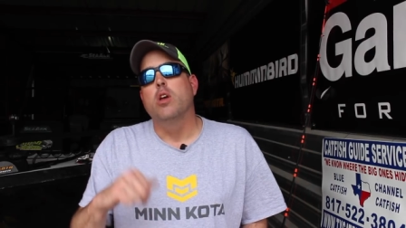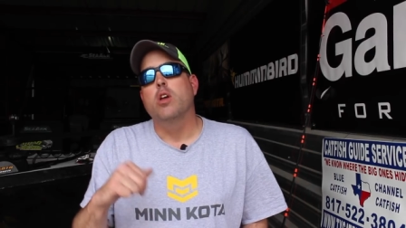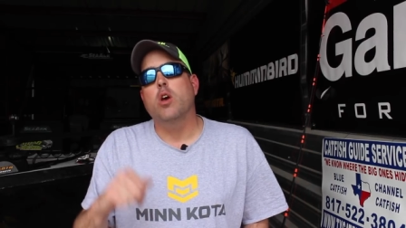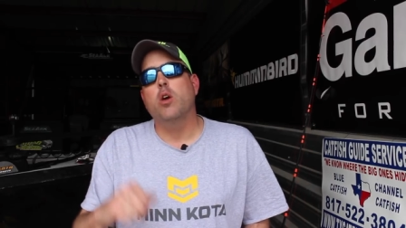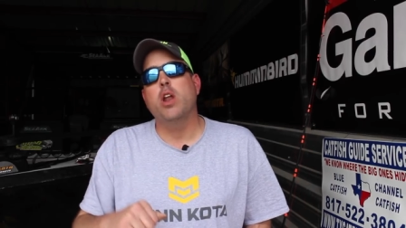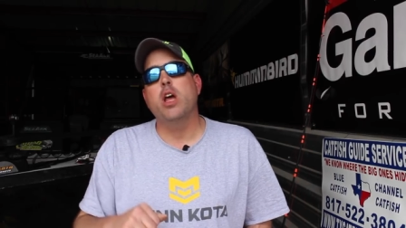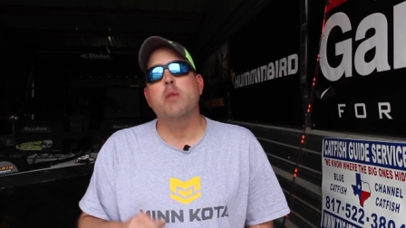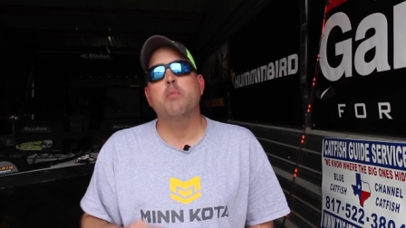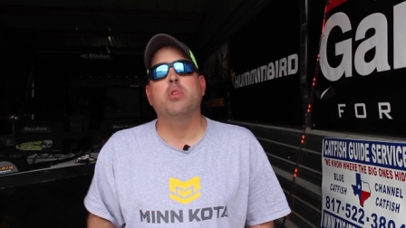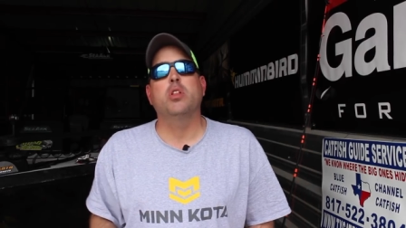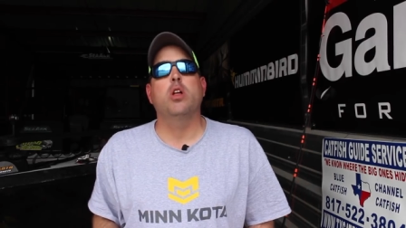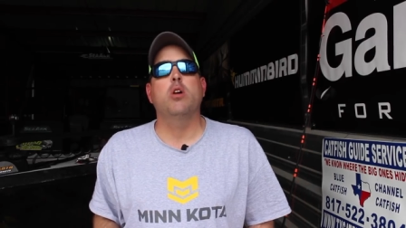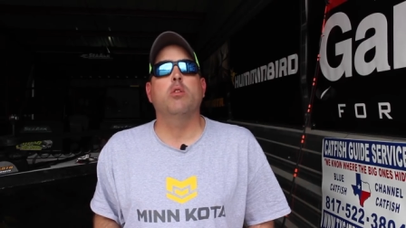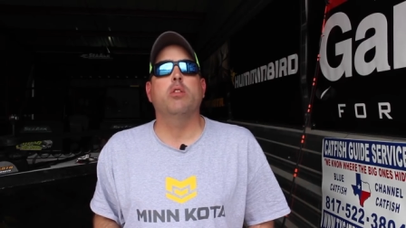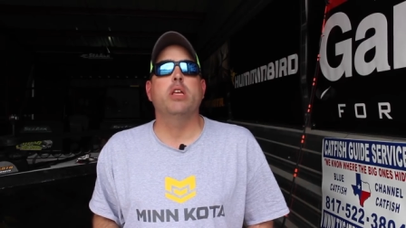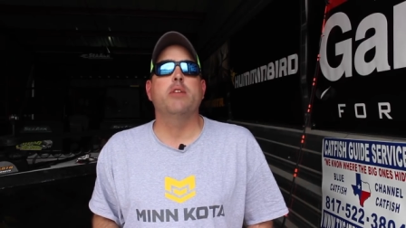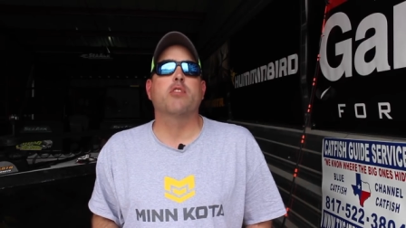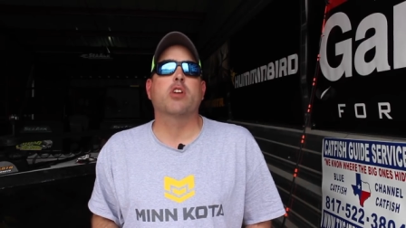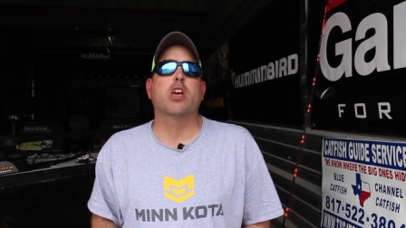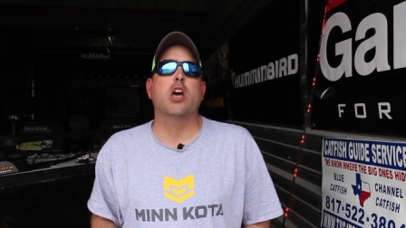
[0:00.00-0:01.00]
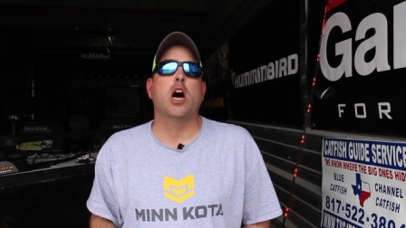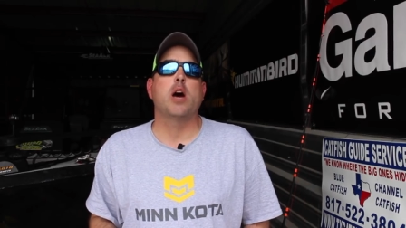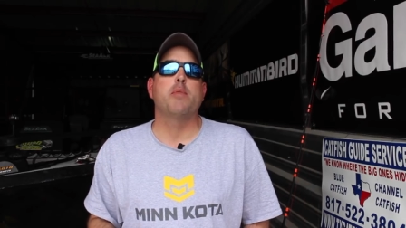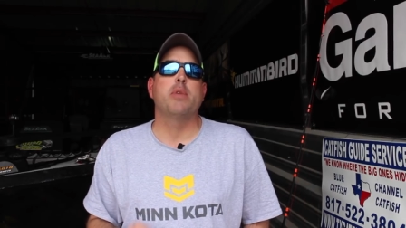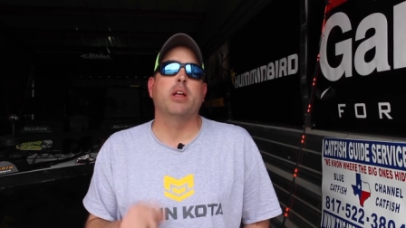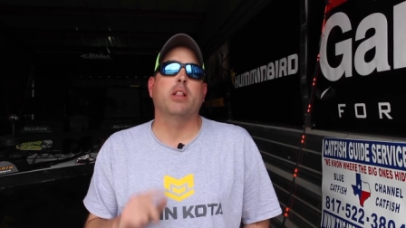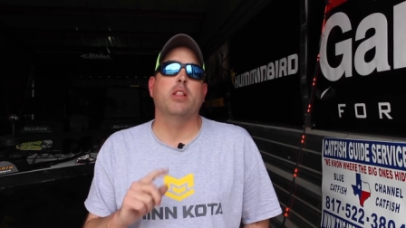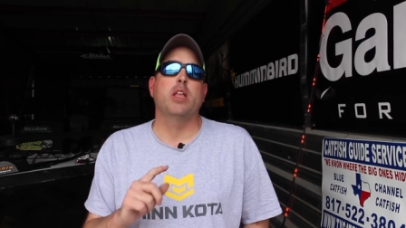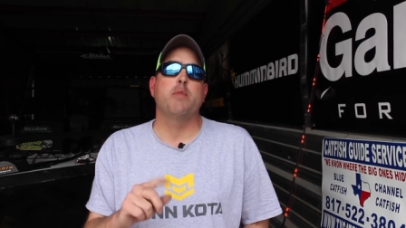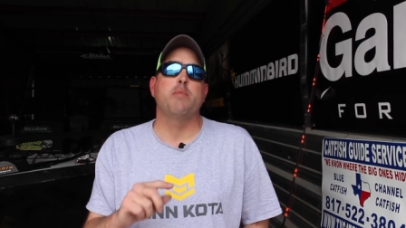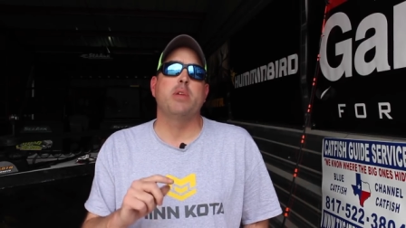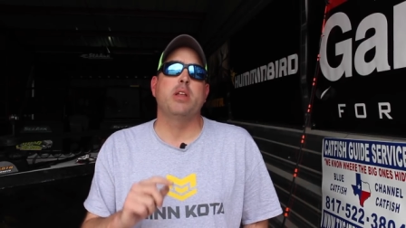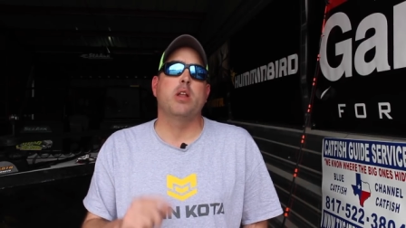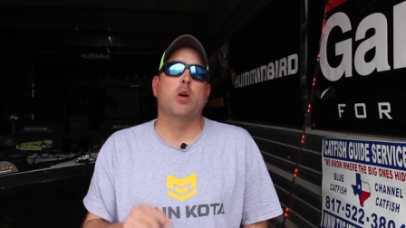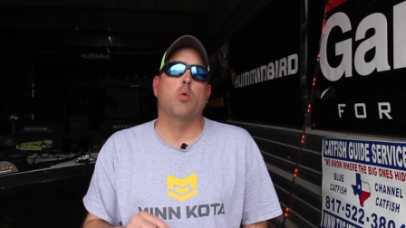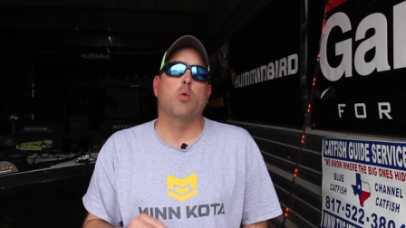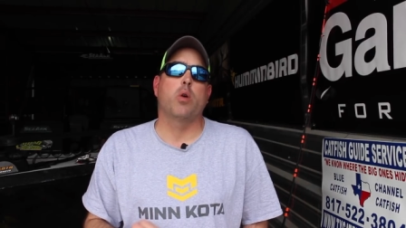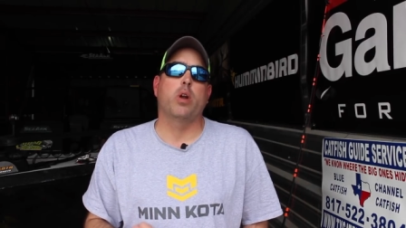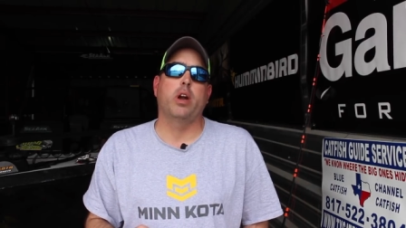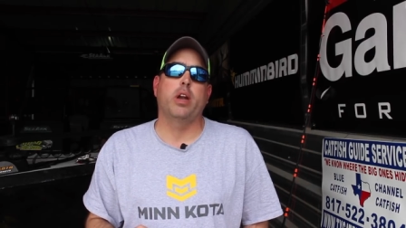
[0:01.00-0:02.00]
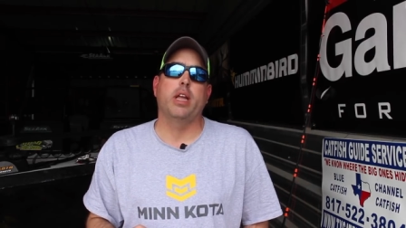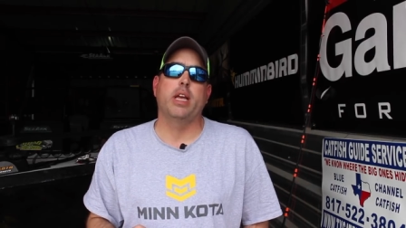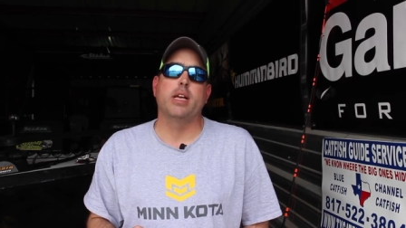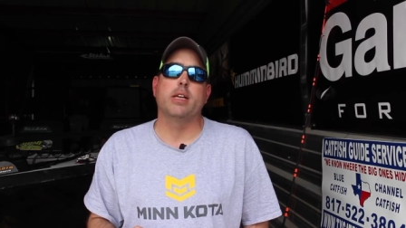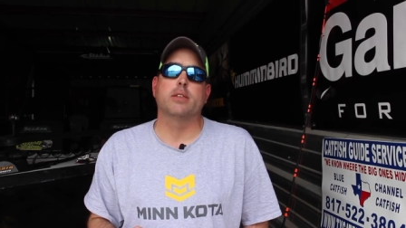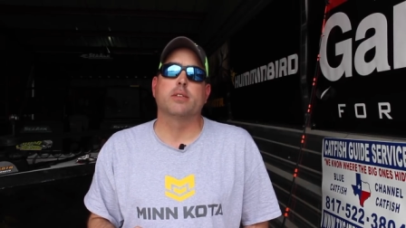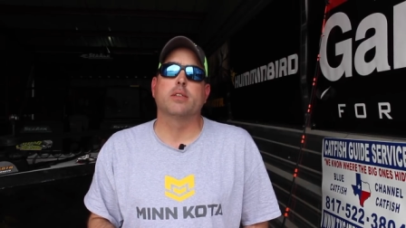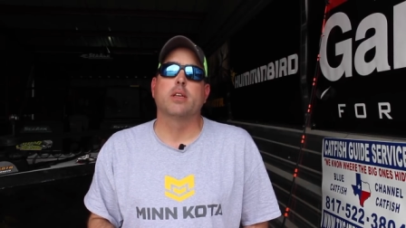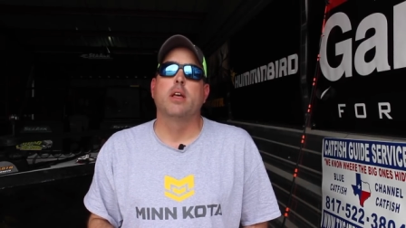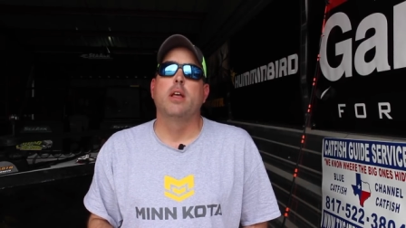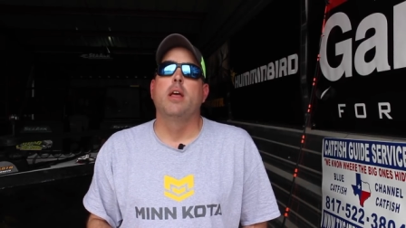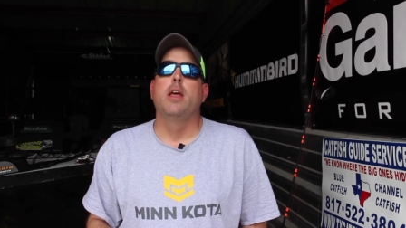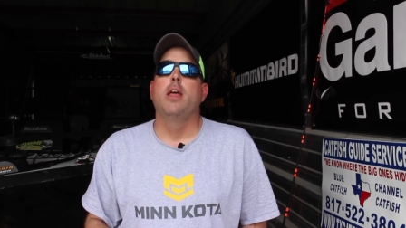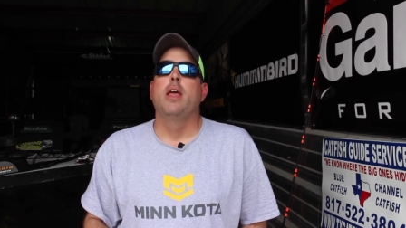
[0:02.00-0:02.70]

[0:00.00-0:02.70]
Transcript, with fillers: Go down below, leave a comment, let me know what it is.